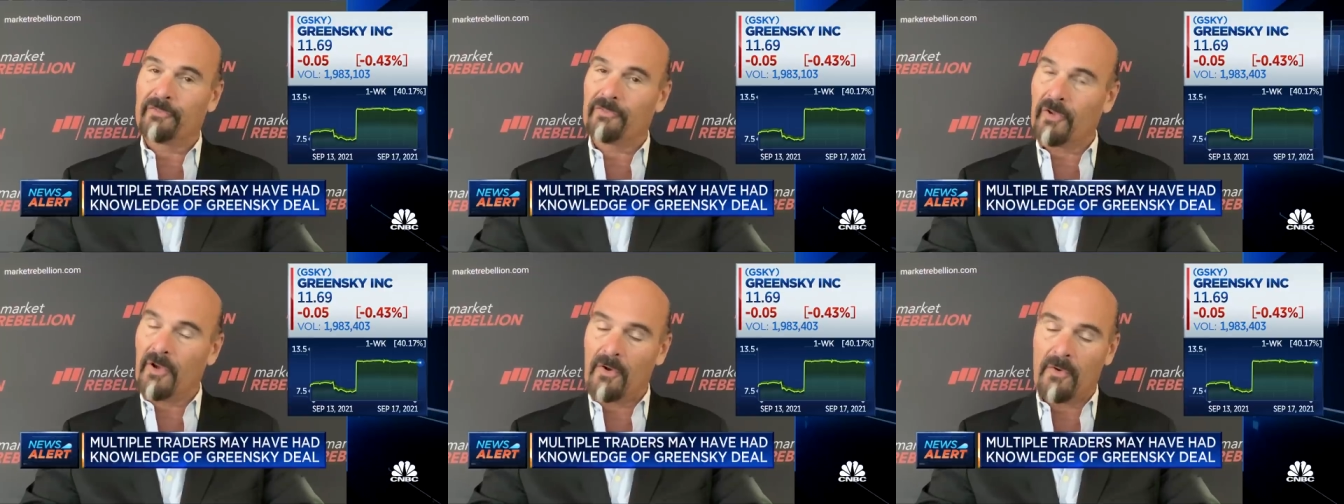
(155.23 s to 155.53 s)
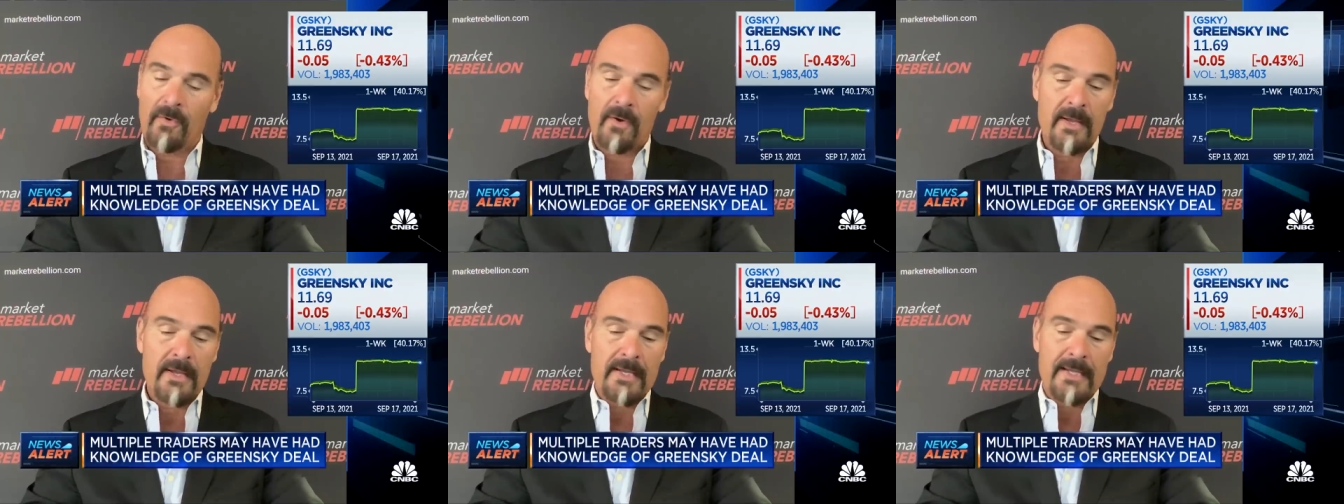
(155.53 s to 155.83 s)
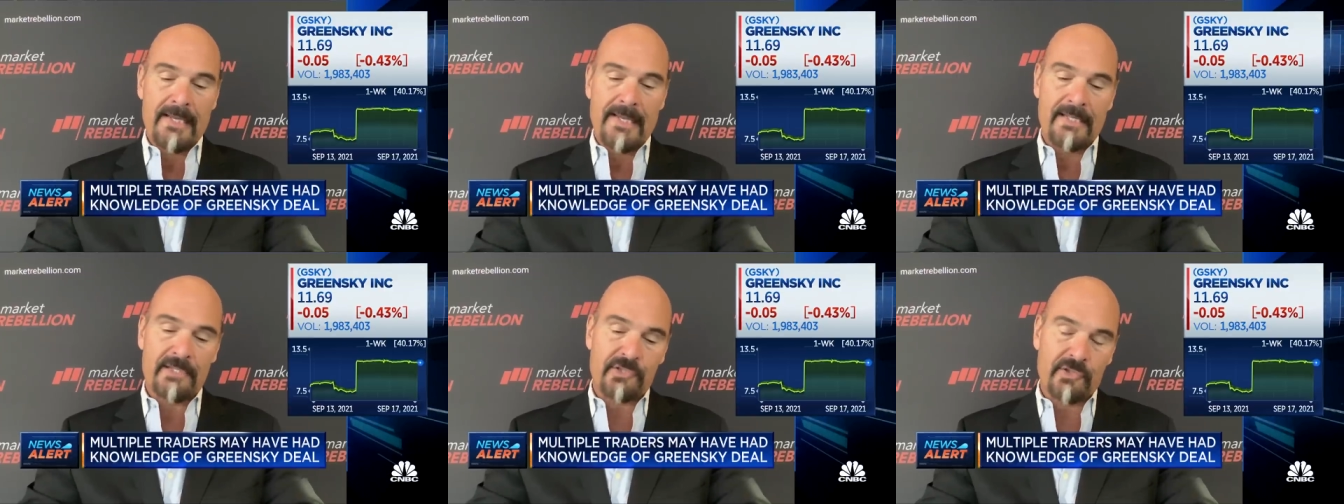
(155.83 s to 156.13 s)
So
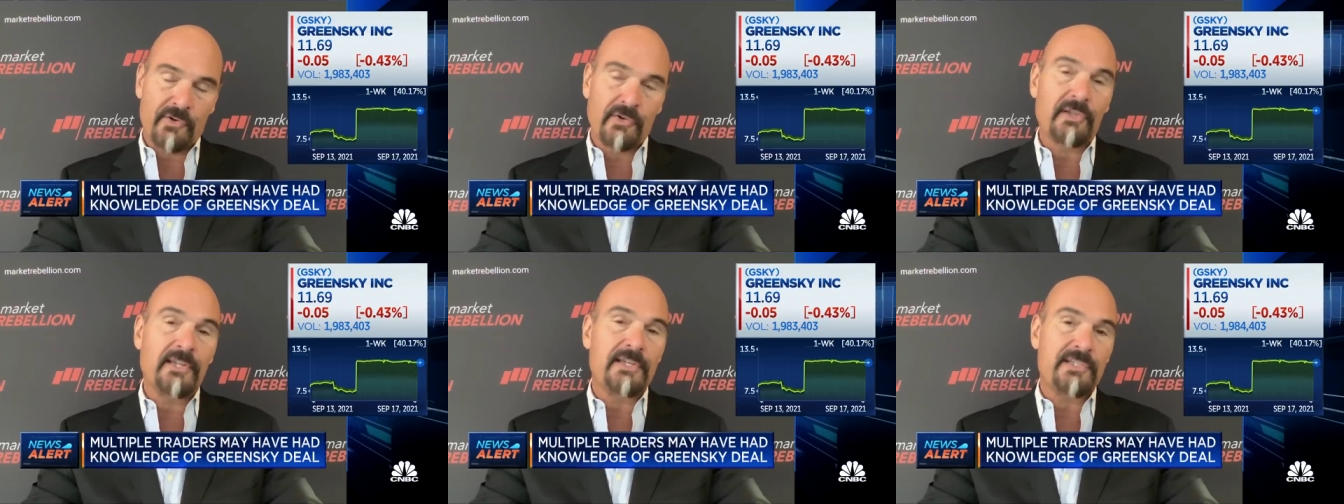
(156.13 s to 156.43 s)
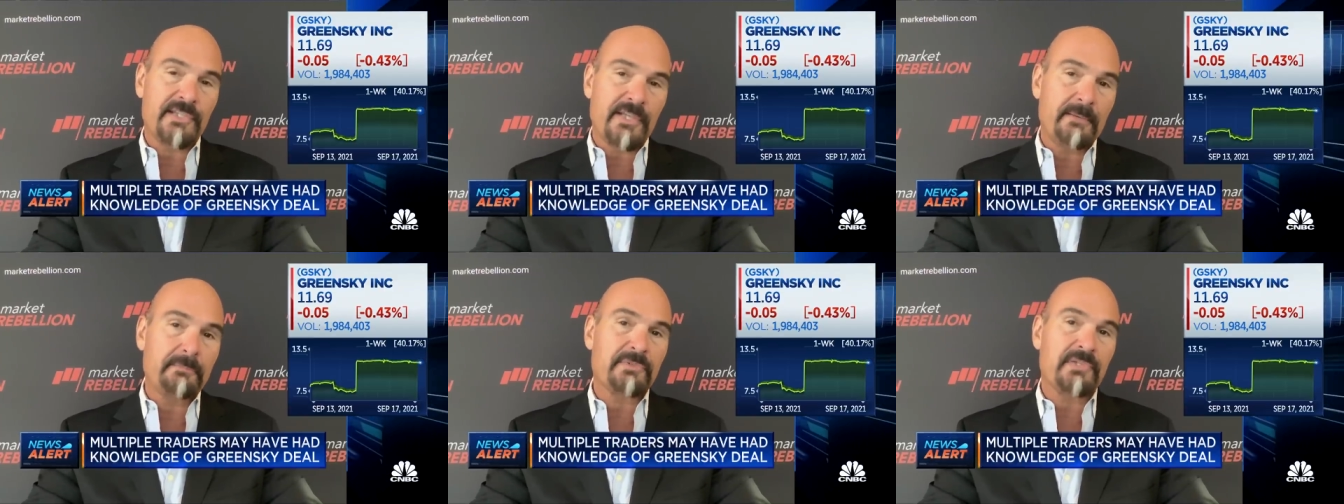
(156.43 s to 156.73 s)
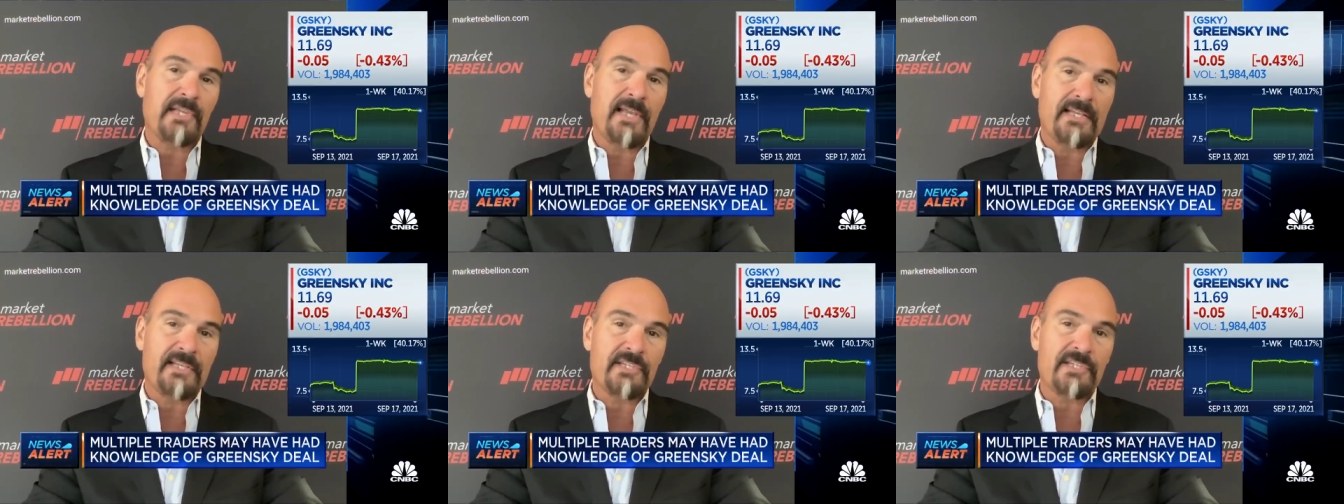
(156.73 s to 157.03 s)
it certainly
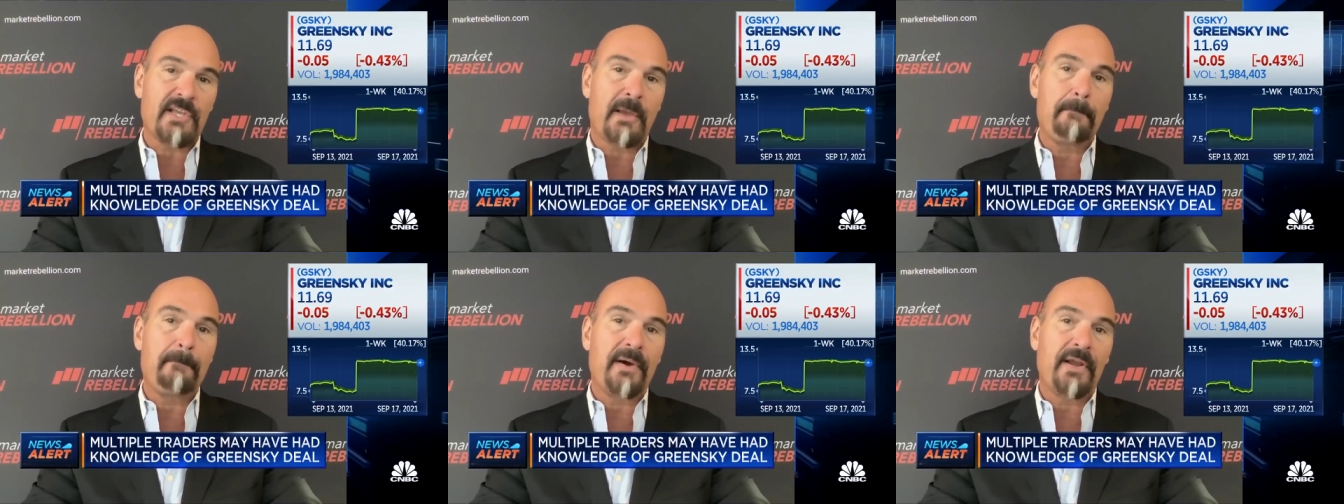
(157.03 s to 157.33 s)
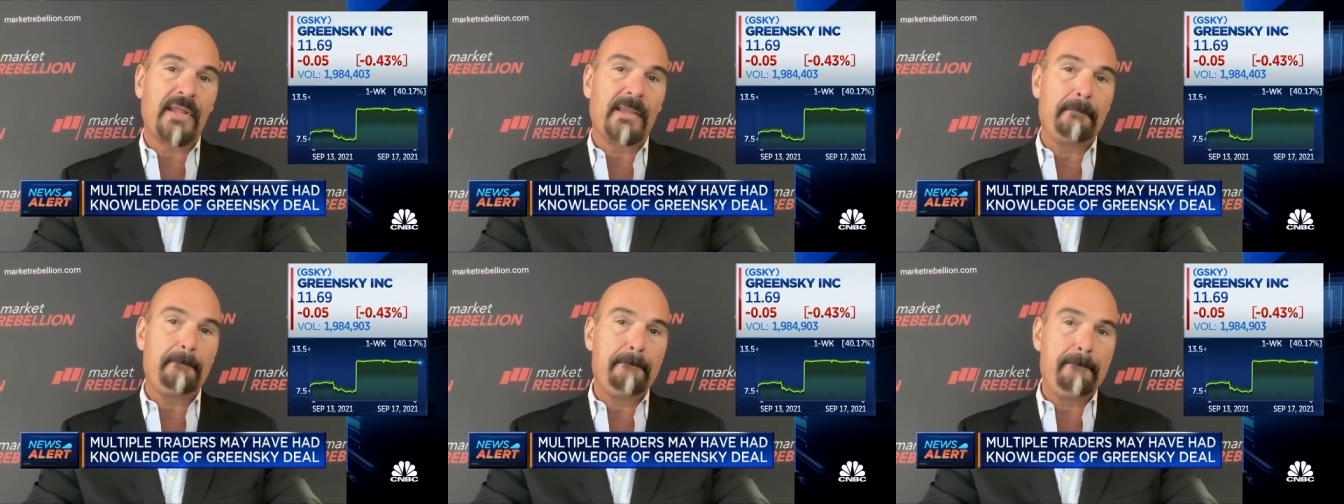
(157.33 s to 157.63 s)
seems like somebody